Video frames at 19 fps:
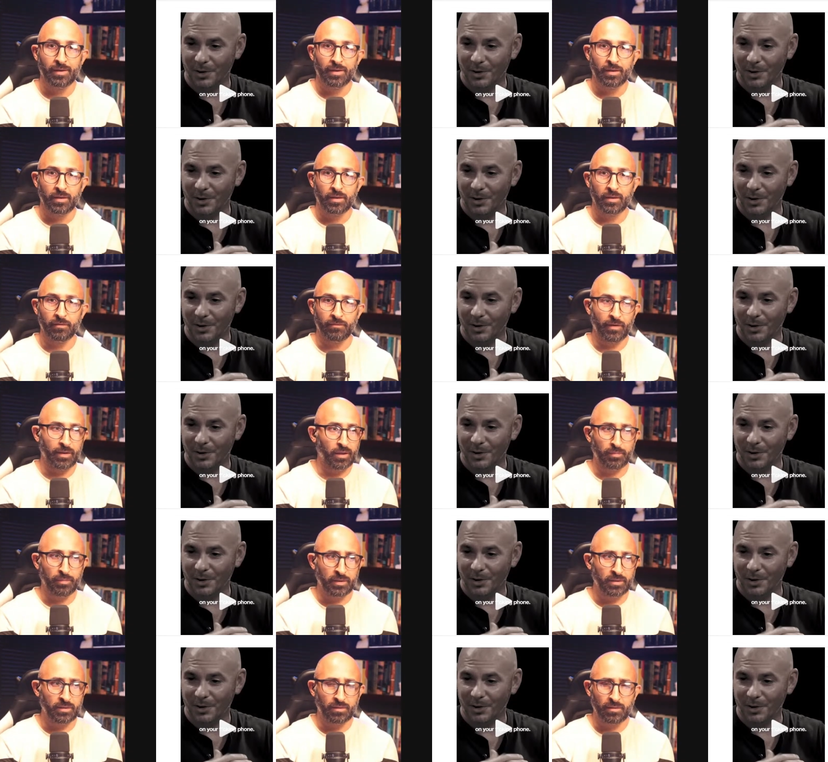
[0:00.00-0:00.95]
Speaker 1: developed
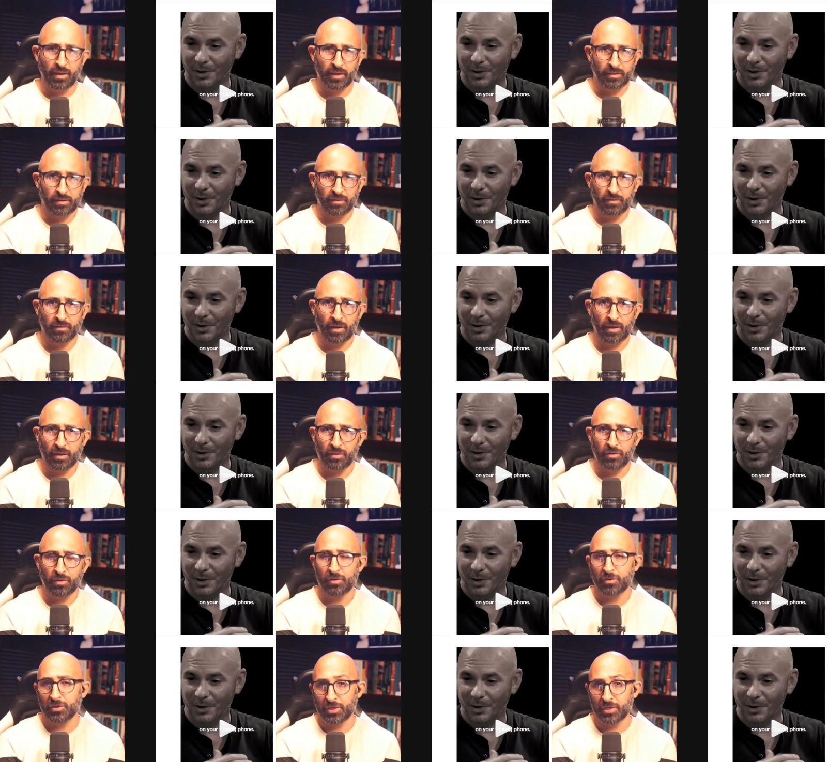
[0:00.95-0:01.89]
in like the second,
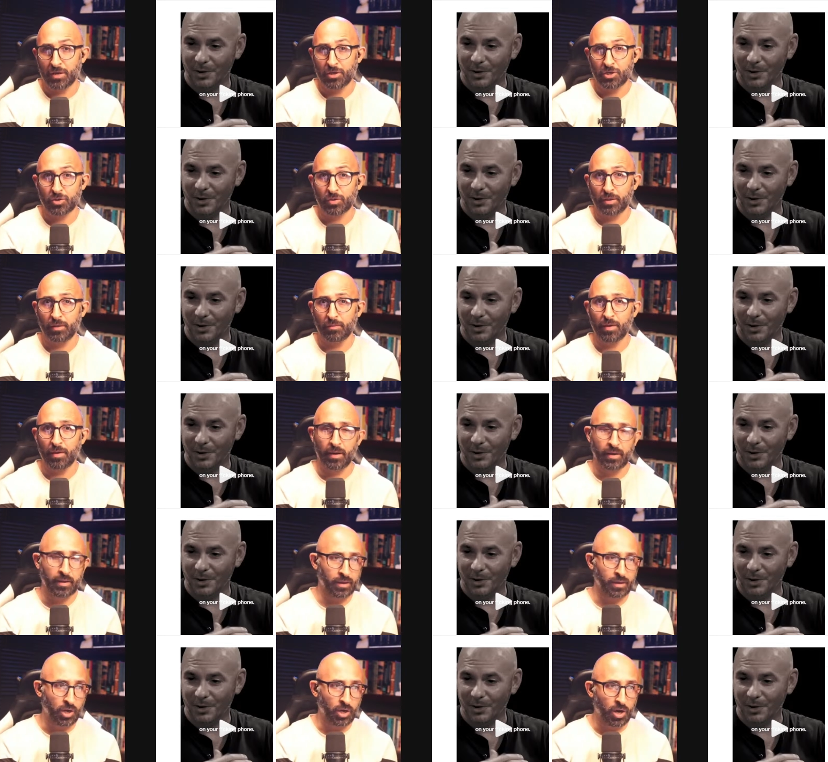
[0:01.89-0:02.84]
third century by
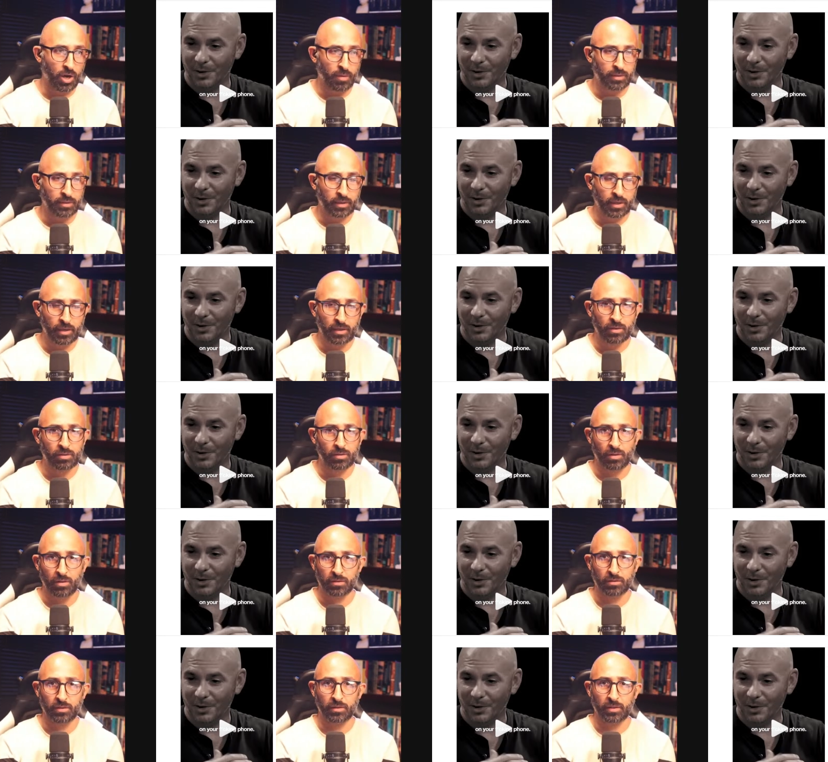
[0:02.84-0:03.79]
a commentator
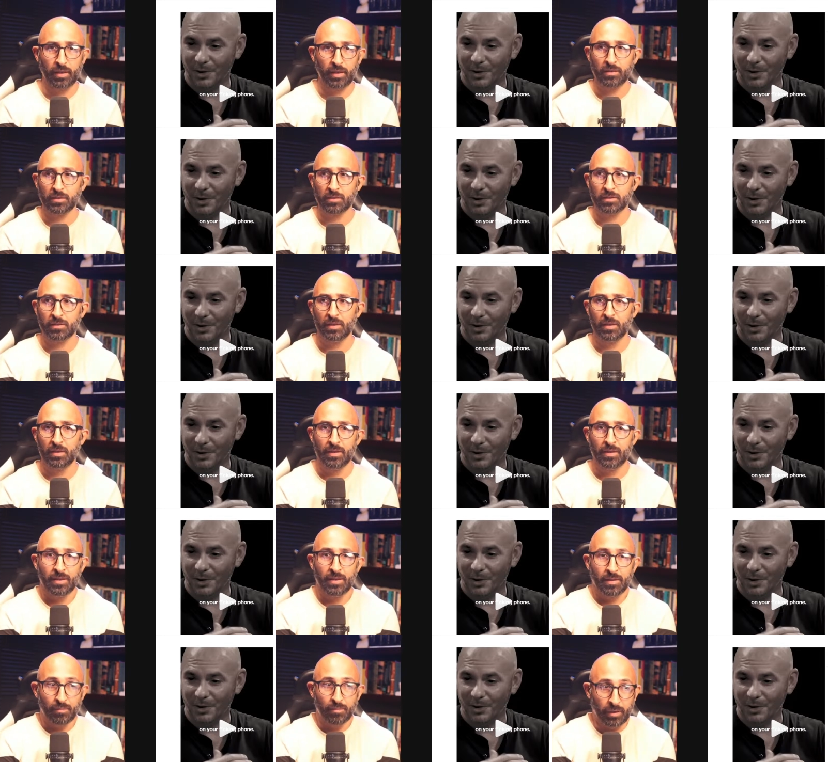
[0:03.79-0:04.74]
on the text,
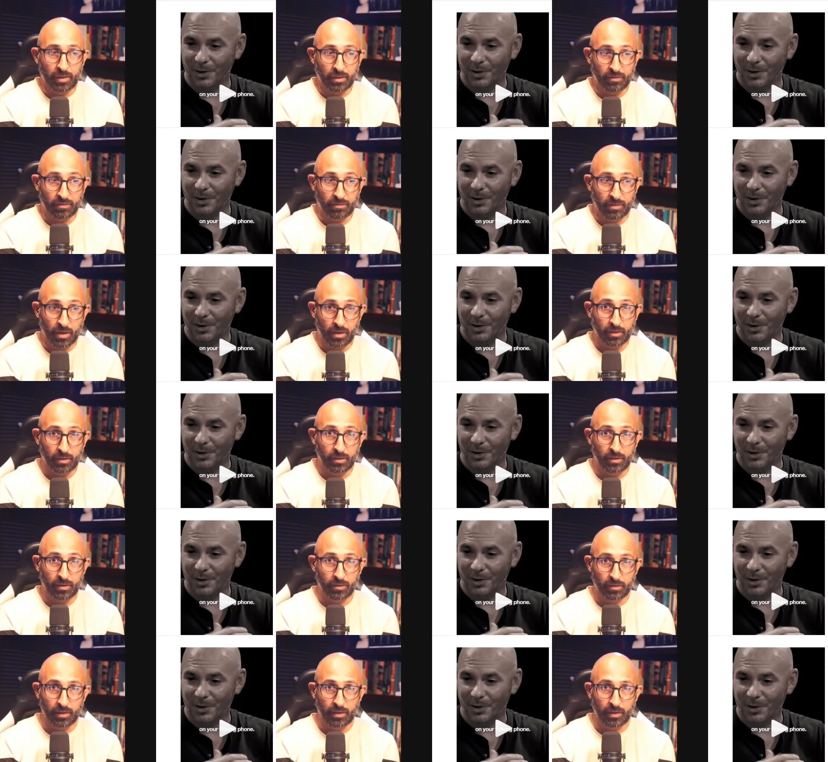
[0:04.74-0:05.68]
but is not in the
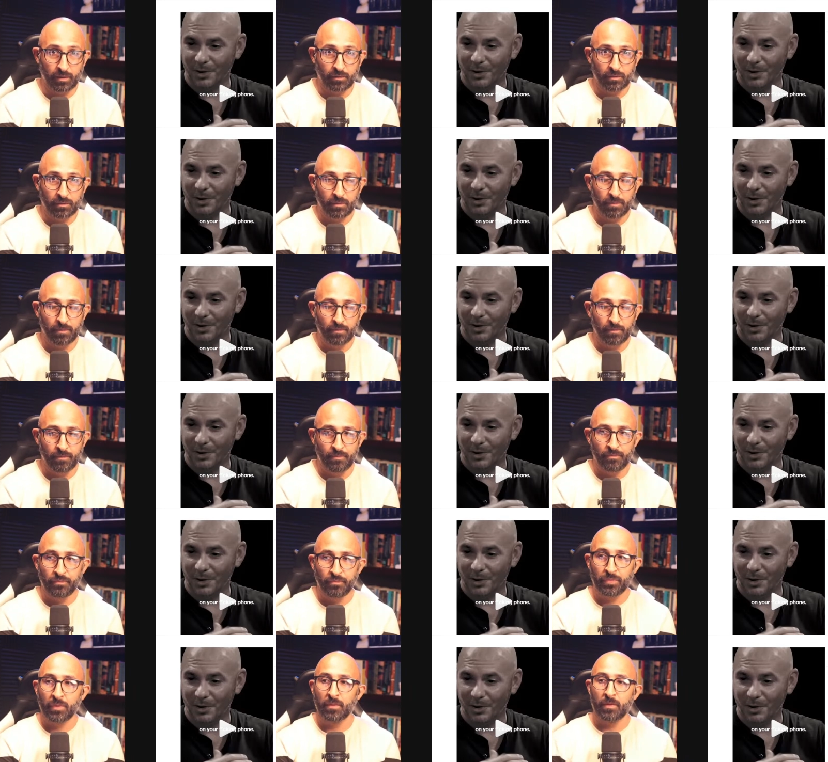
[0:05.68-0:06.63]
text.
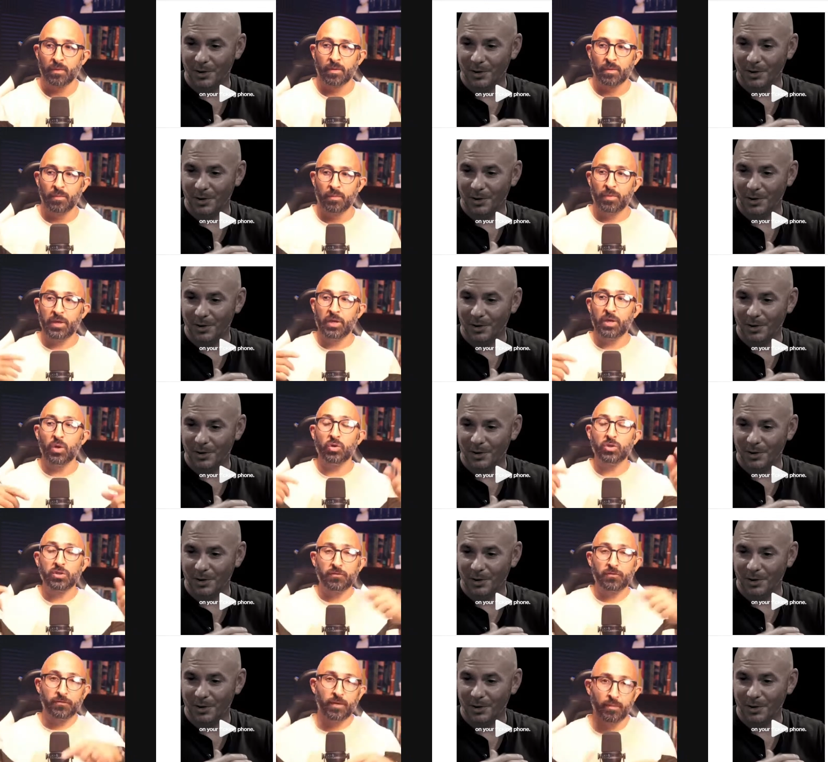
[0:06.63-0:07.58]
But he goes
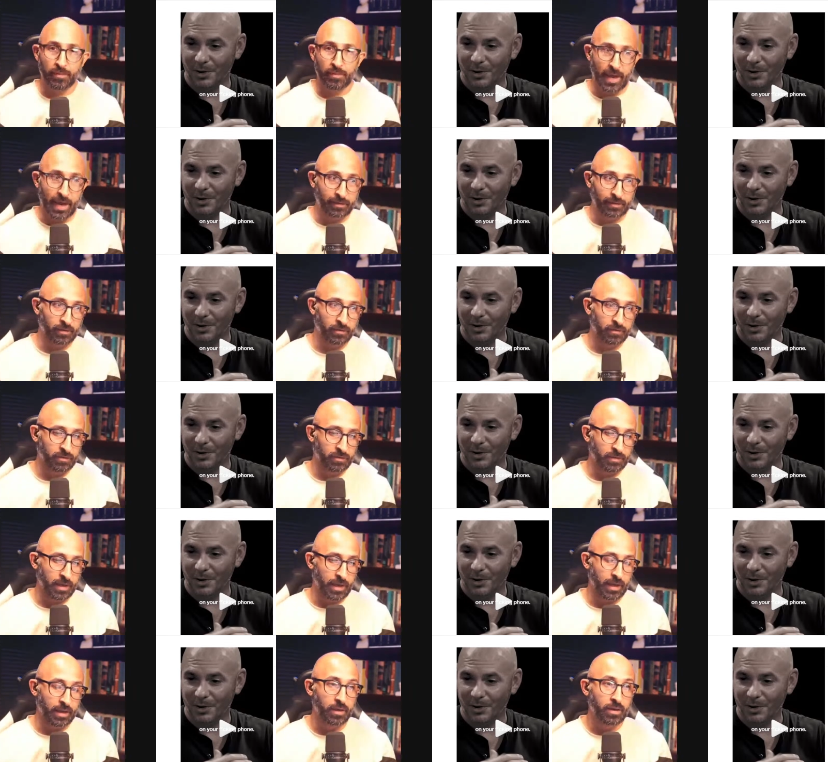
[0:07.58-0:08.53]
from that to
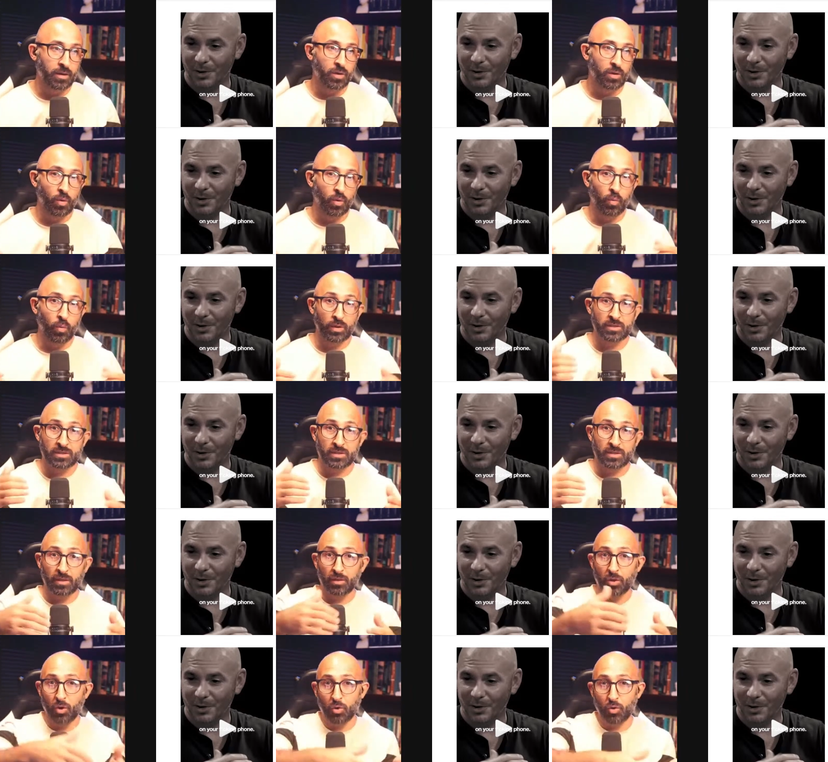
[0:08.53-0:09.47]
say, what's the
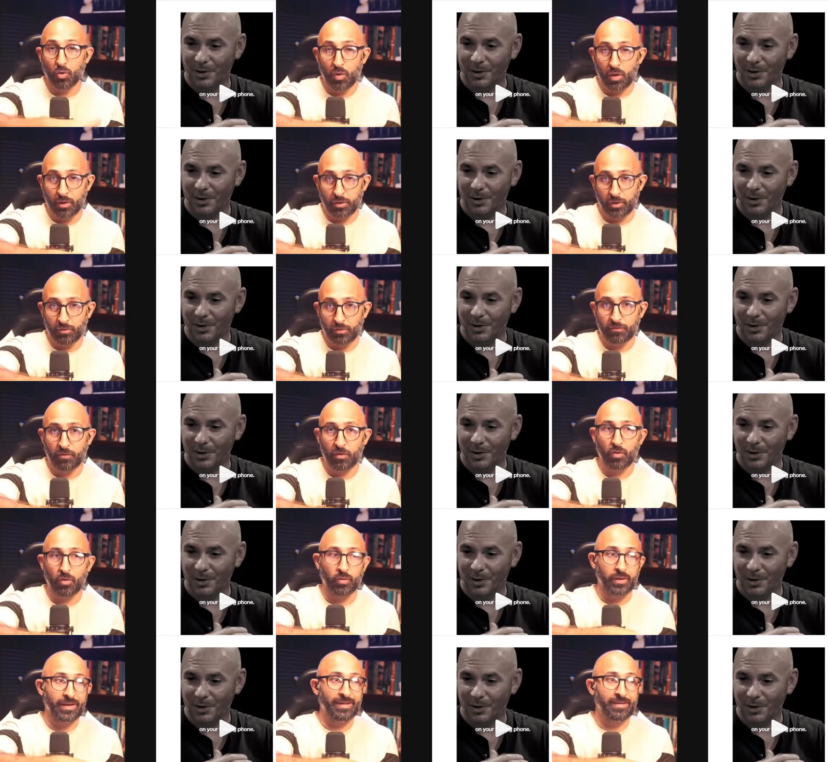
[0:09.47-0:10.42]
logo on your
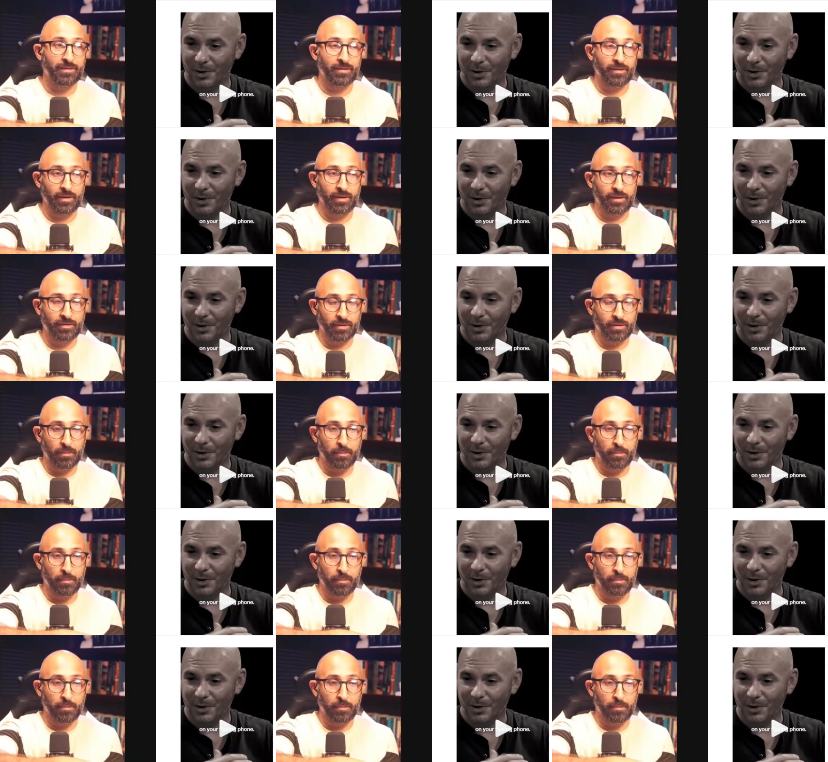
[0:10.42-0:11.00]
phone? It's, it's a